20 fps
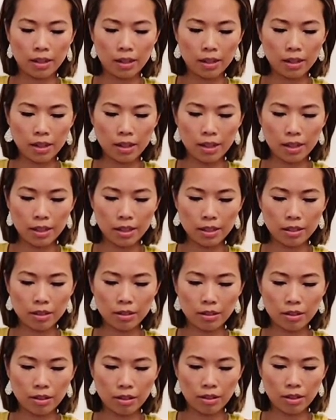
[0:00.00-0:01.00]
Yeah, this
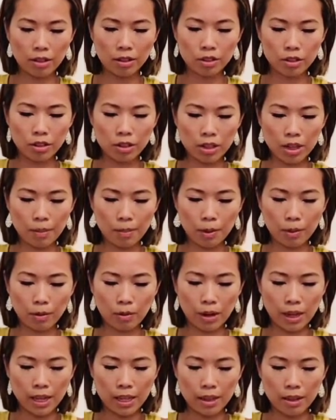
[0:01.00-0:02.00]
is good. I'll just tape it
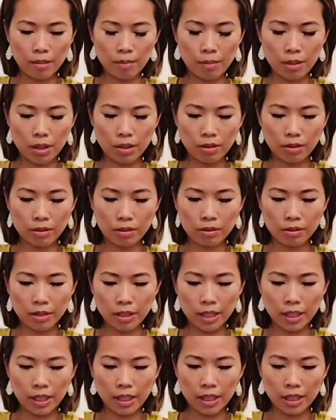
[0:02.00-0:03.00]
right in the middle.
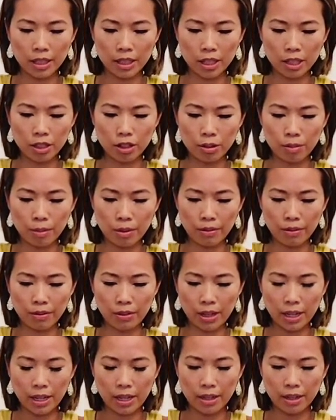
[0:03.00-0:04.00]
I think that should be
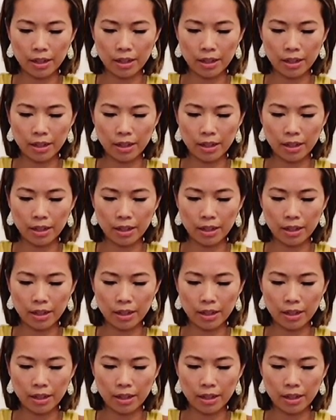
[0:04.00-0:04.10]
fine.